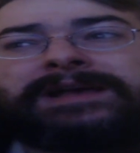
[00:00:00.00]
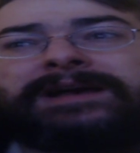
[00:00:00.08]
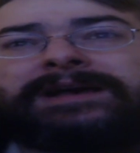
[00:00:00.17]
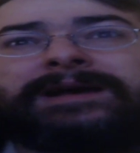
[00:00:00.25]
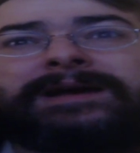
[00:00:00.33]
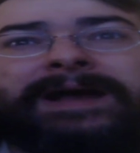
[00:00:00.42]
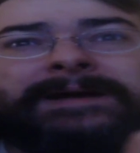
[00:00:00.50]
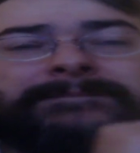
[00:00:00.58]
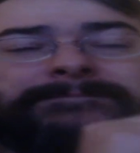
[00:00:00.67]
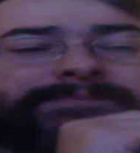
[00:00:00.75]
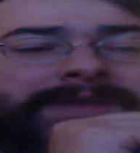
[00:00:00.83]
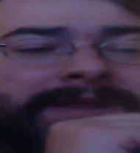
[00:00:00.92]
I
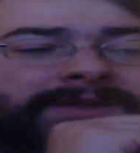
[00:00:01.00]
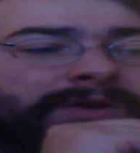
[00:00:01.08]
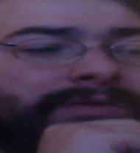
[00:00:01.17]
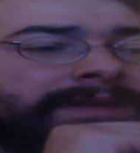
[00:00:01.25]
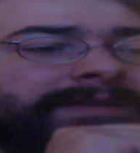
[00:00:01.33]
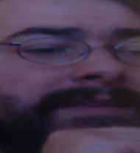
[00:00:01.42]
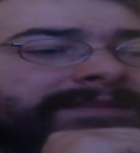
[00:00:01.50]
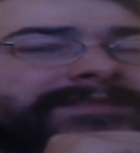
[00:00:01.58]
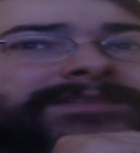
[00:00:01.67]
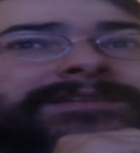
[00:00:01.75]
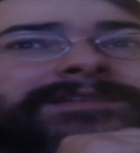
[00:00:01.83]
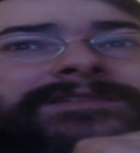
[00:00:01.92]
know it
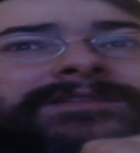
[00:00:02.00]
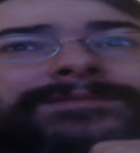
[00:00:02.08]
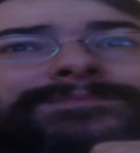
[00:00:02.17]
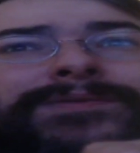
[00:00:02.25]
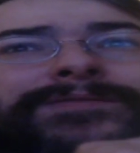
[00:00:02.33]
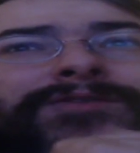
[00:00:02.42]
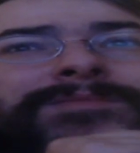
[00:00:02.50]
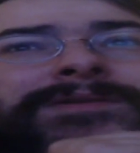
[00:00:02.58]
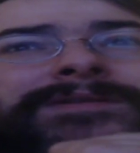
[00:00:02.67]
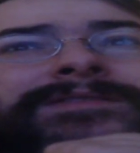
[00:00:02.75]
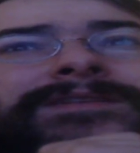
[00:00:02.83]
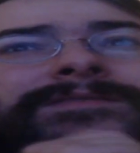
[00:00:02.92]
says to
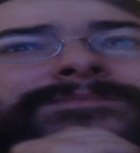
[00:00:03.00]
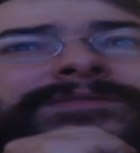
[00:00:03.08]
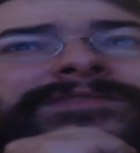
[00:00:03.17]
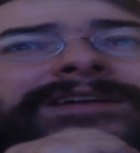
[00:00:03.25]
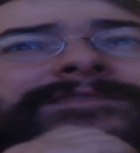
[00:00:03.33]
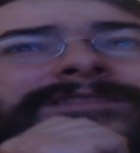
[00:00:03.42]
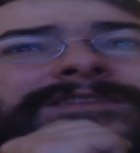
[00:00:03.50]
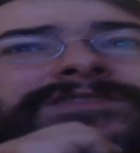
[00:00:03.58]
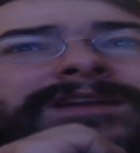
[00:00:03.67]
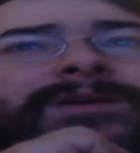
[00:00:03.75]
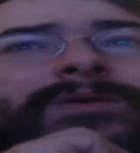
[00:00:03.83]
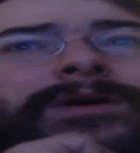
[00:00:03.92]
provide for the
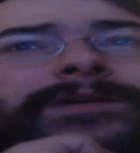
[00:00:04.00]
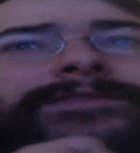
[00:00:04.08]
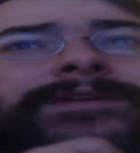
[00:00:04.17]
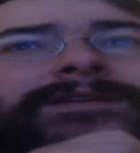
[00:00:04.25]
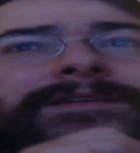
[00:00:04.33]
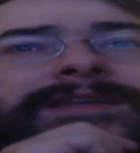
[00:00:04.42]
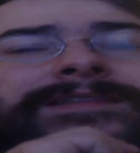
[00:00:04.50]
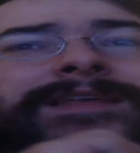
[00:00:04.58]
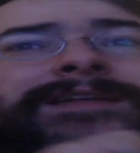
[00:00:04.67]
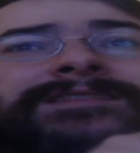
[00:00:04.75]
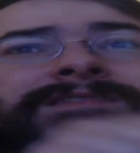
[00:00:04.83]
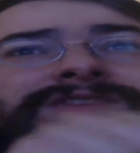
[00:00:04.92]
general welfare.
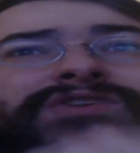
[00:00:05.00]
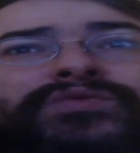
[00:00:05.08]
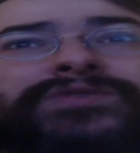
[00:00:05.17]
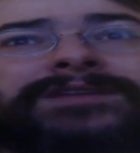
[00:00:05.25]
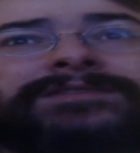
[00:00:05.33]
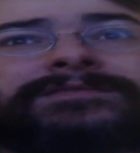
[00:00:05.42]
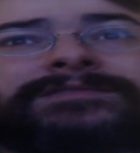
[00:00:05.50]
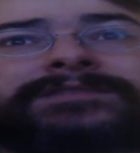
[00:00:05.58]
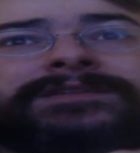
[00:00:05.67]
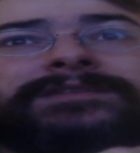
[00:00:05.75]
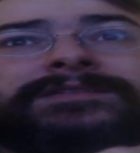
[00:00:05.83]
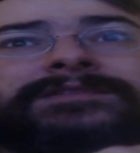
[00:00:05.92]
That's our union.
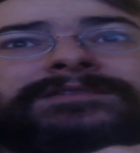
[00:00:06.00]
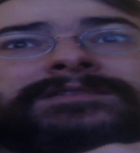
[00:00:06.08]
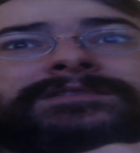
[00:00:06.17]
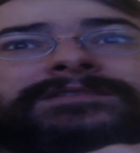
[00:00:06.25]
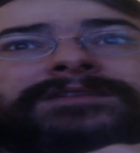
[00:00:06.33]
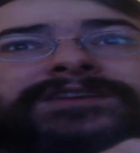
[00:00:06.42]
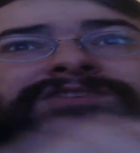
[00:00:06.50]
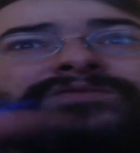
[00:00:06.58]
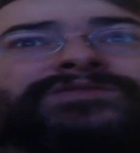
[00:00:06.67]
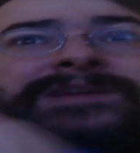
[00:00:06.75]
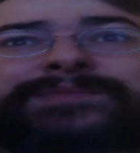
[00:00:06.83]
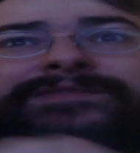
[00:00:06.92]
Our
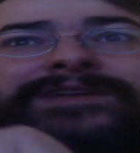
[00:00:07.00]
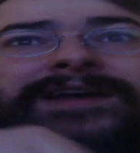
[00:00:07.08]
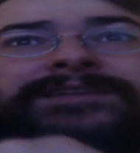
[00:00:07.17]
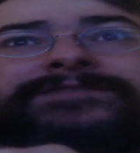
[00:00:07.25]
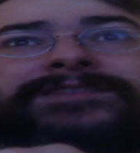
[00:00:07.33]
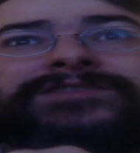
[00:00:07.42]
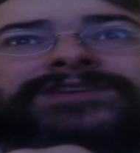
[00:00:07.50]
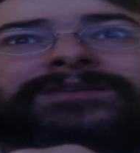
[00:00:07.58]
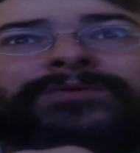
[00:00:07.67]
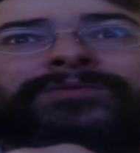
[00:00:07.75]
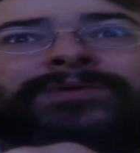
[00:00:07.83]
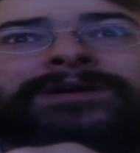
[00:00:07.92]
union provides for the
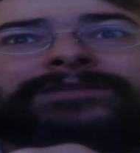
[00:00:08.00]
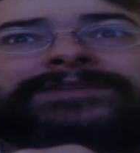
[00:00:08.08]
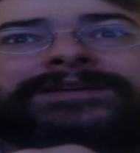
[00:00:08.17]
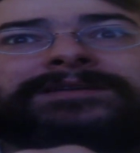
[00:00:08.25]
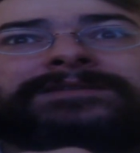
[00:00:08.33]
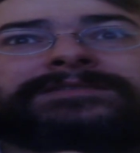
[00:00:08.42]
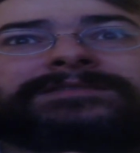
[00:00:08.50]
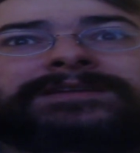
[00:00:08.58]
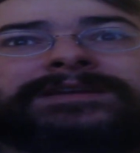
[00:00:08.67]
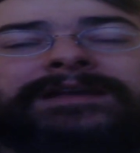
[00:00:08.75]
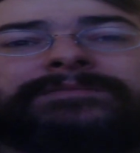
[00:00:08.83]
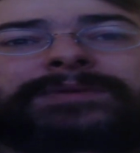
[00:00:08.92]
general welfare,
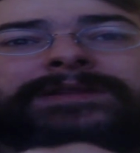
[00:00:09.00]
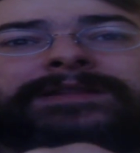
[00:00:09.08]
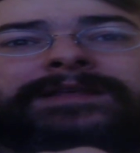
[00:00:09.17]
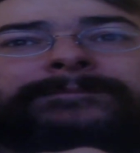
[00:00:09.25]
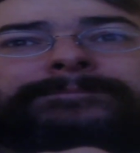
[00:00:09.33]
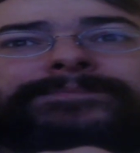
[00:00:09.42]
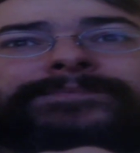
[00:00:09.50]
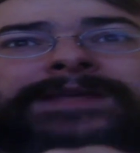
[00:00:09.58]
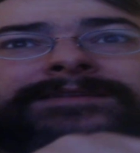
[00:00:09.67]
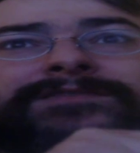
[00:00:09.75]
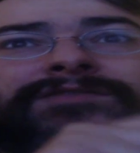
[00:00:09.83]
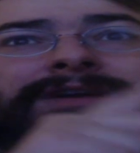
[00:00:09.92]
right? But
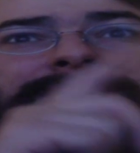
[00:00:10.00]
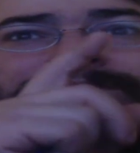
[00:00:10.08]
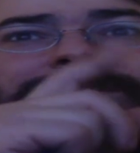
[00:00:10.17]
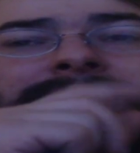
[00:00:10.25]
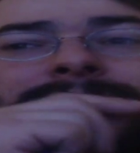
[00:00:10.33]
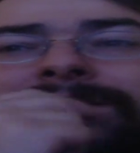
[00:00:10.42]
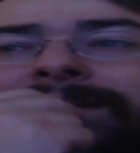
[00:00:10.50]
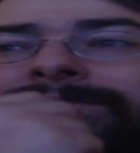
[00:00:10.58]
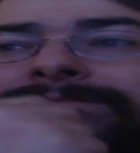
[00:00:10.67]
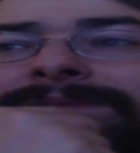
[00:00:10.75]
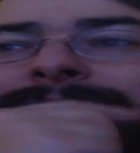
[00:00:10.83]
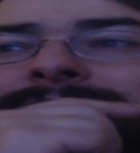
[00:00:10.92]
that's not the federal
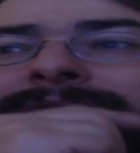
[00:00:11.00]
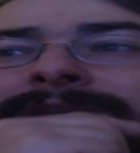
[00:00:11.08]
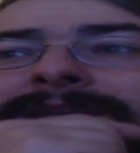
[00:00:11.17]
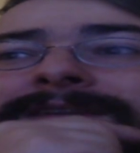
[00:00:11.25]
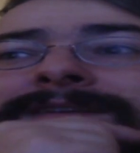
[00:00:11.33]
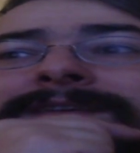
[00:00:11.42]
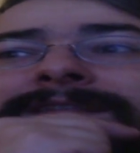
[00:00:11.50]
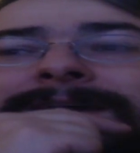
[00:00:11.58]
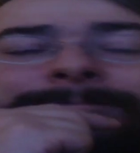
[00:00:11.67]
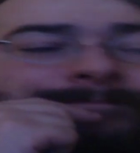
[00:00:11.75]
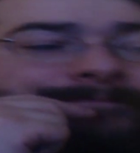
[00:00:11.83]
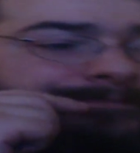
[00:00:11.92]
government. But we'll get into
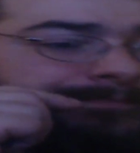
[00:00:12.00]
that.